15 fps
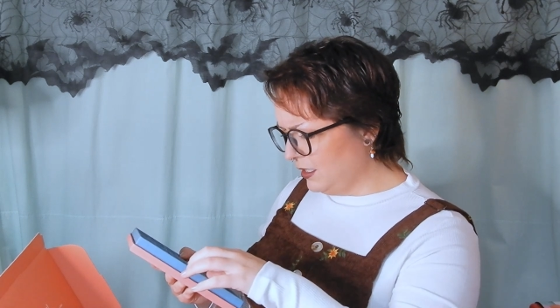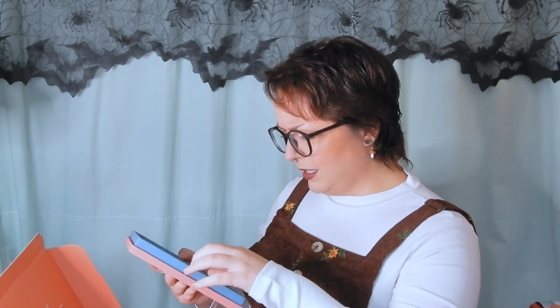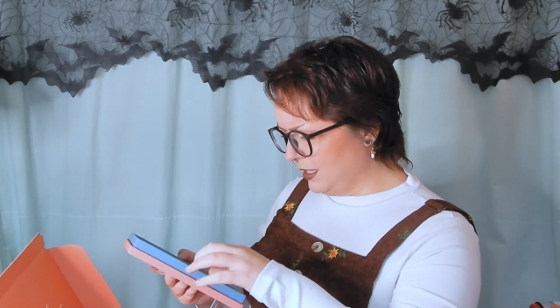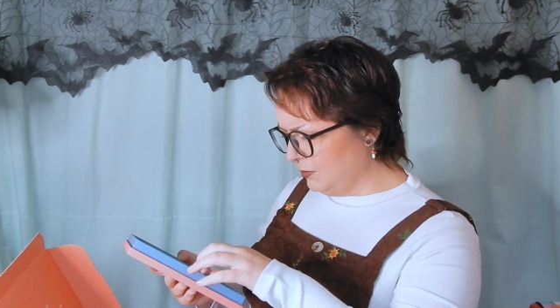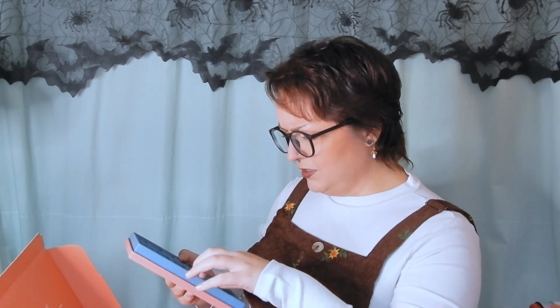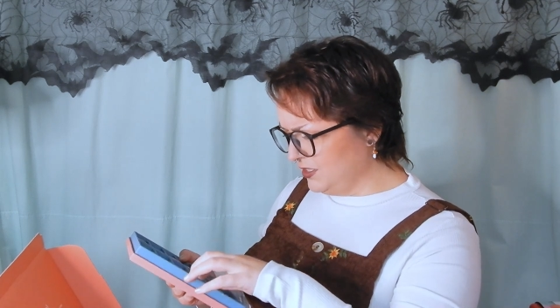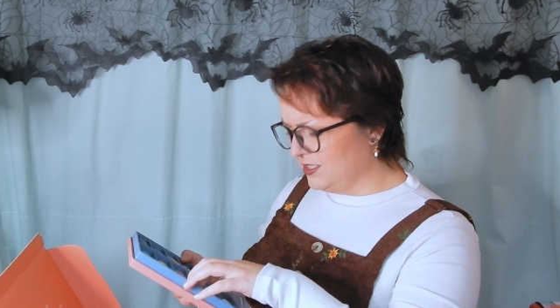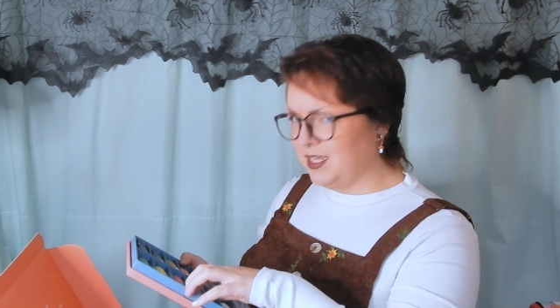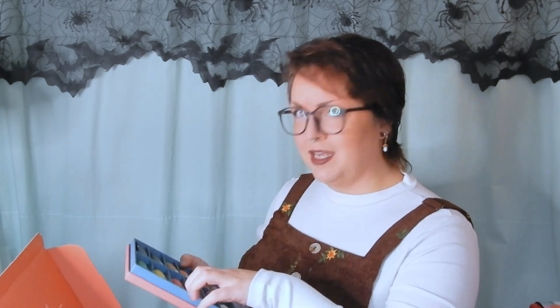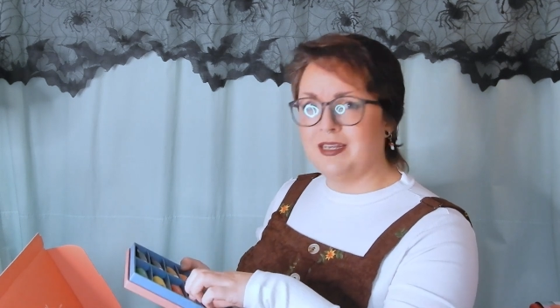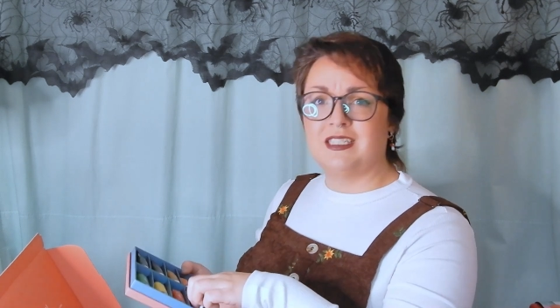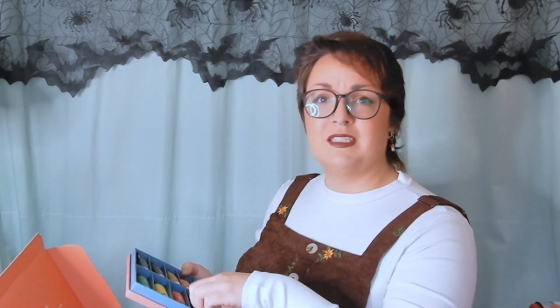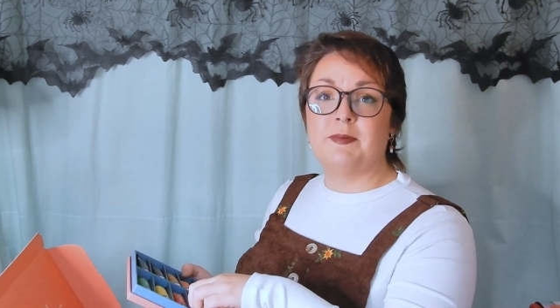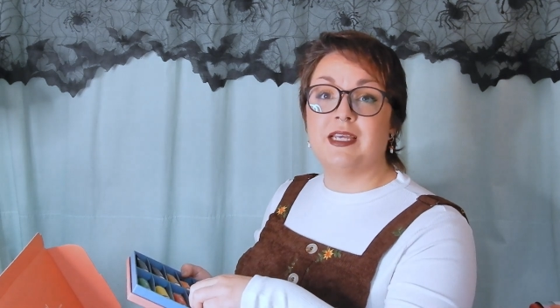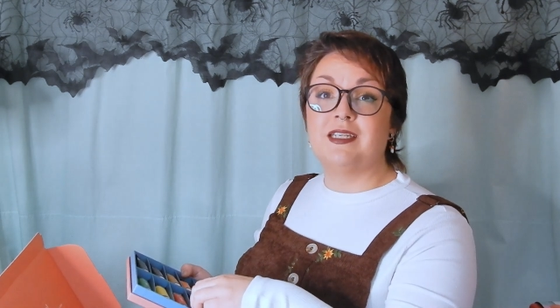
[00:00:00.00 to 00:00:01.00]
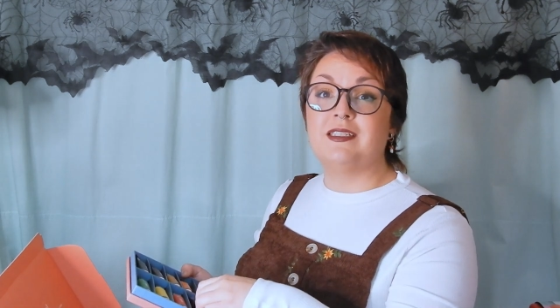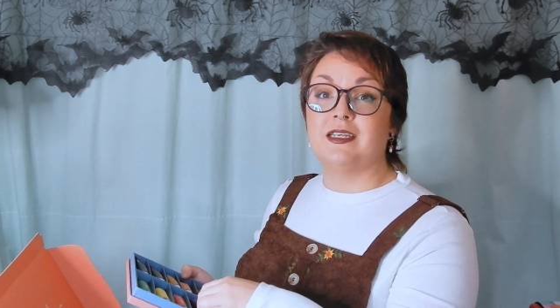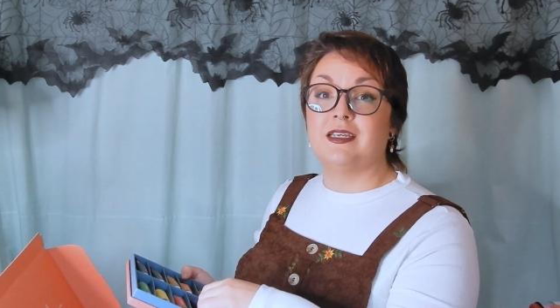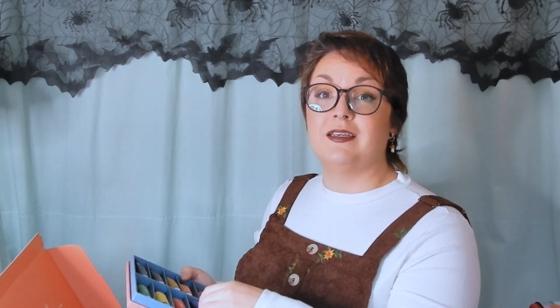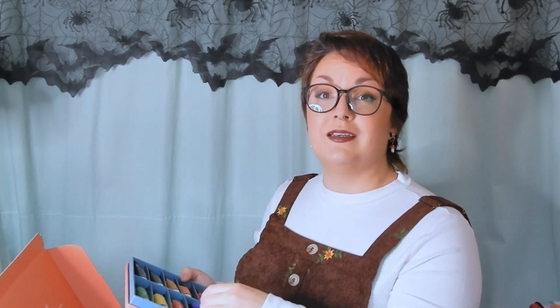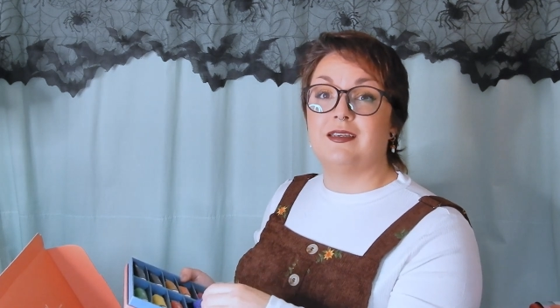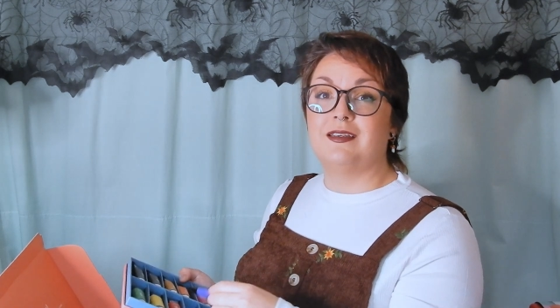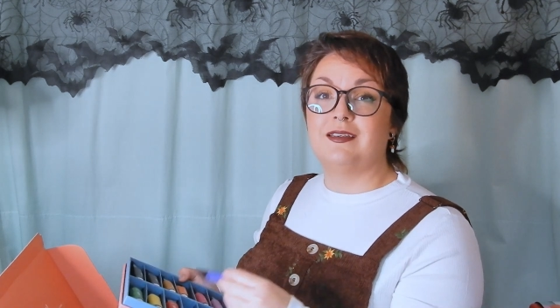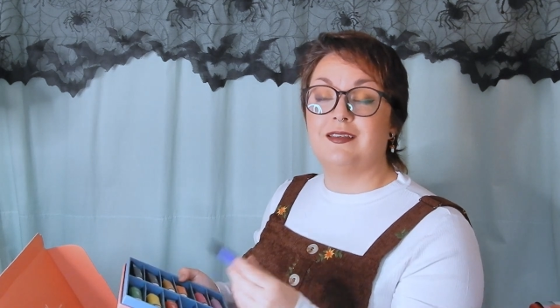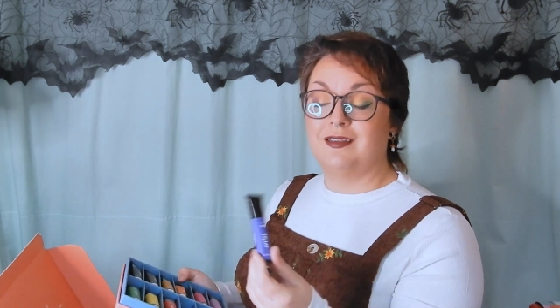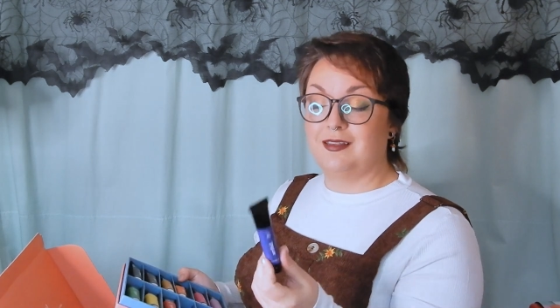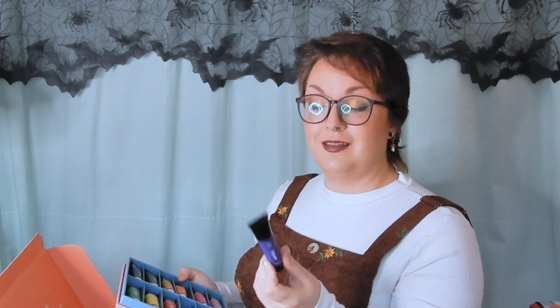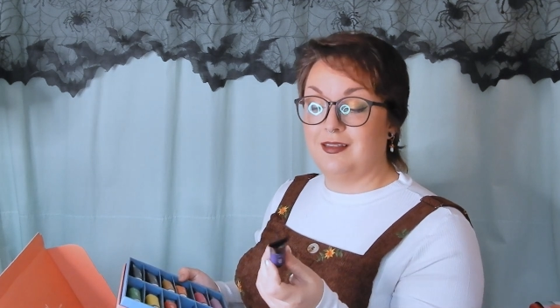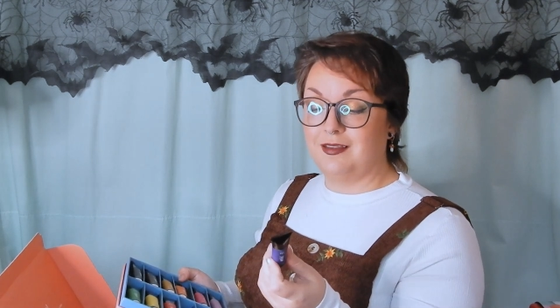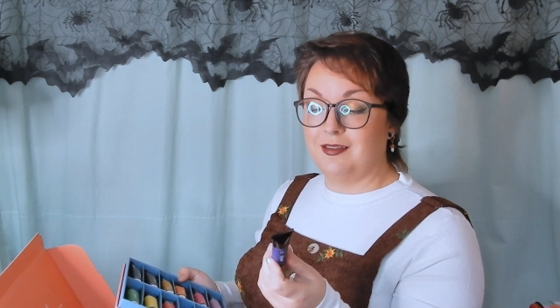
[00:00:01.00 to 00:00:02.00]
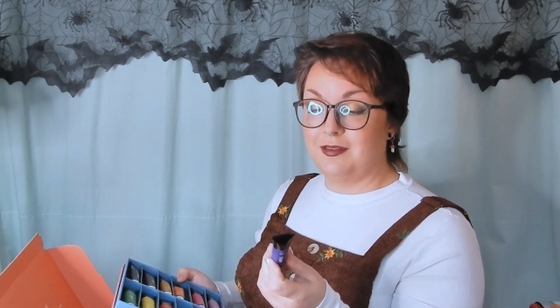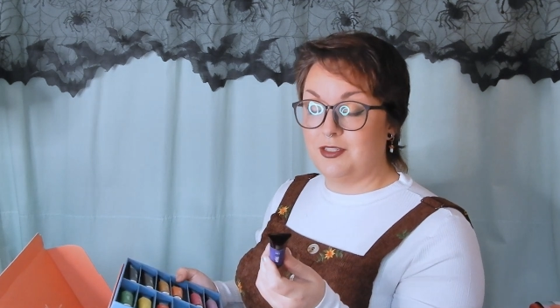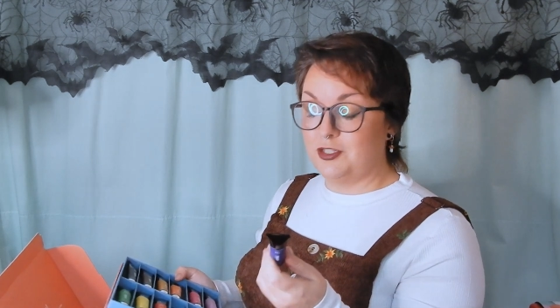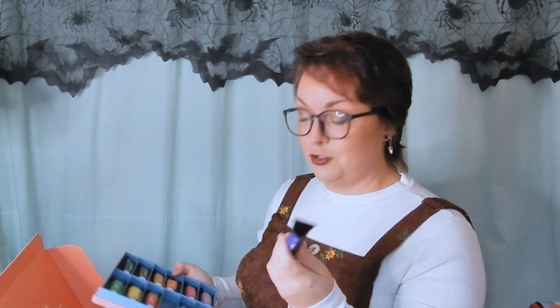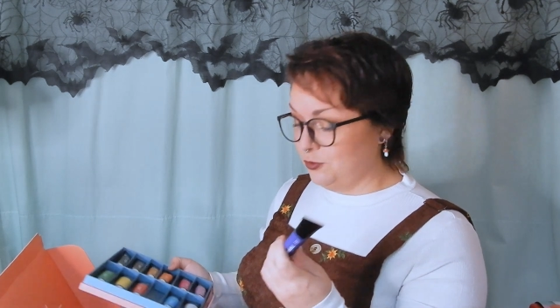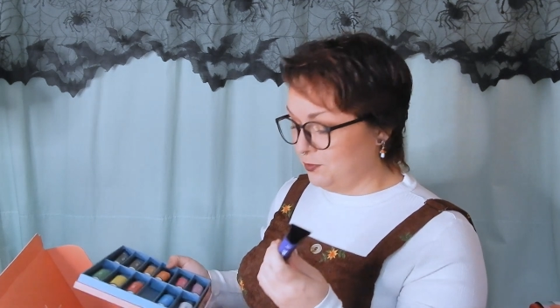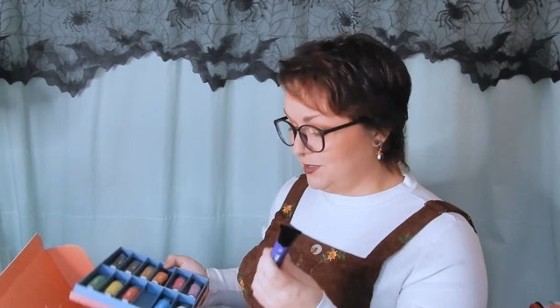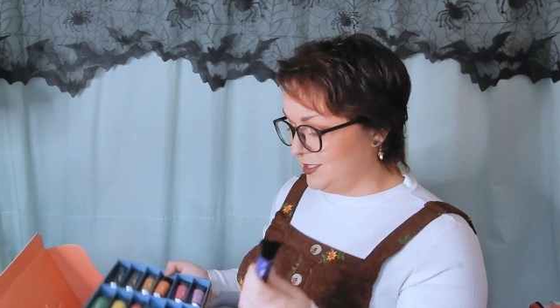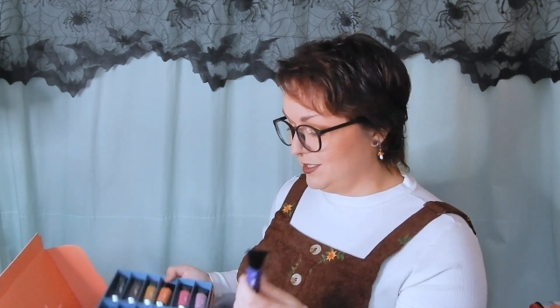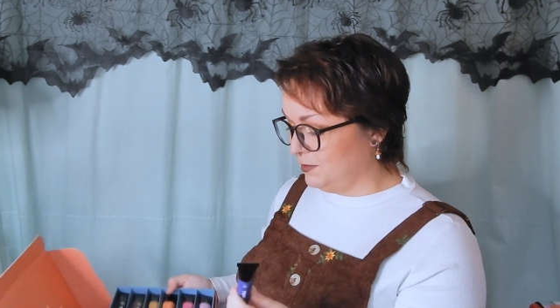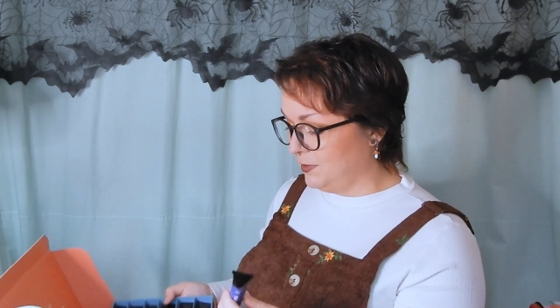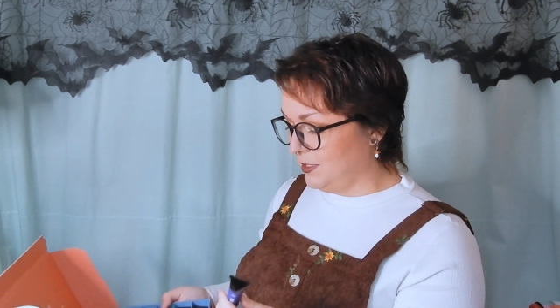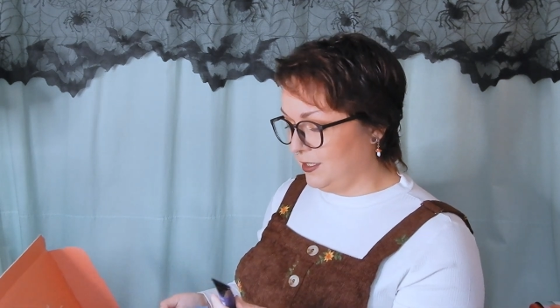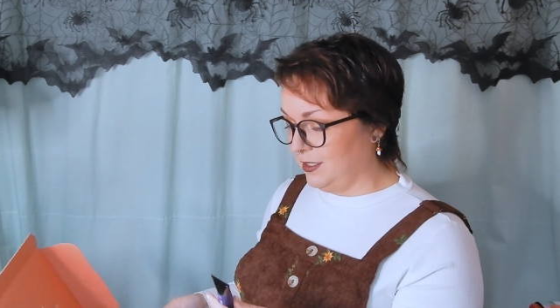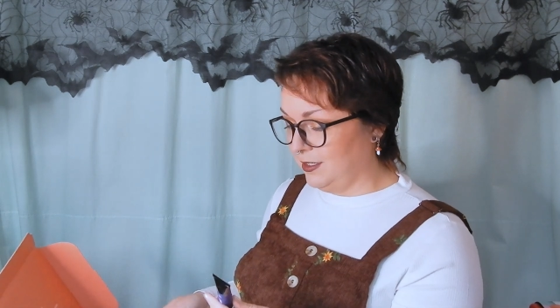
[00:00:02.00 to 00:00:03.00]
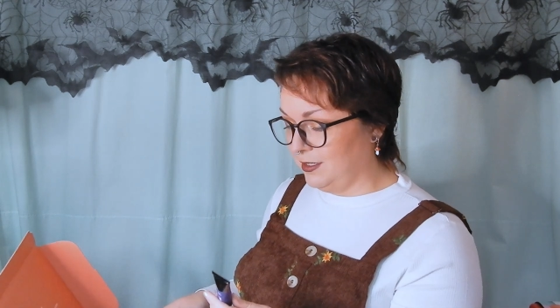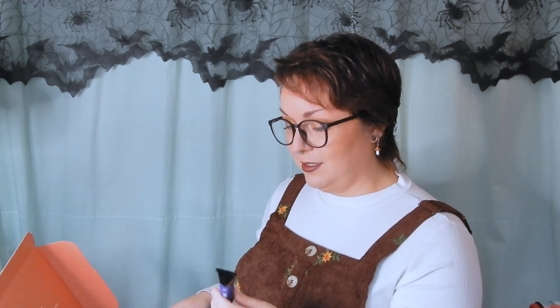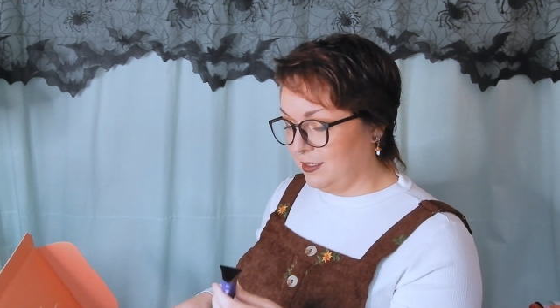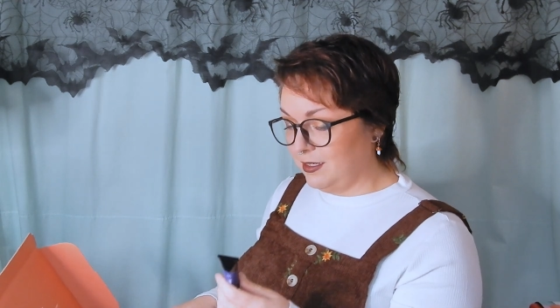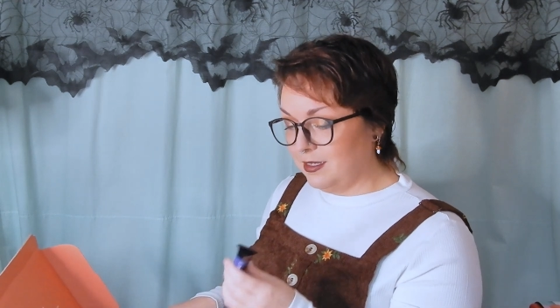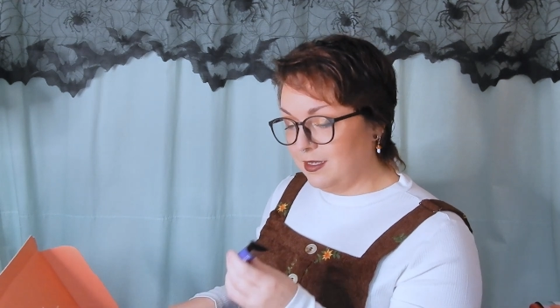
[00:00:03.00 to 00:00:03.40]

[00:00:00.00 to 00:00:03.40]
I was not expecting tubes this big.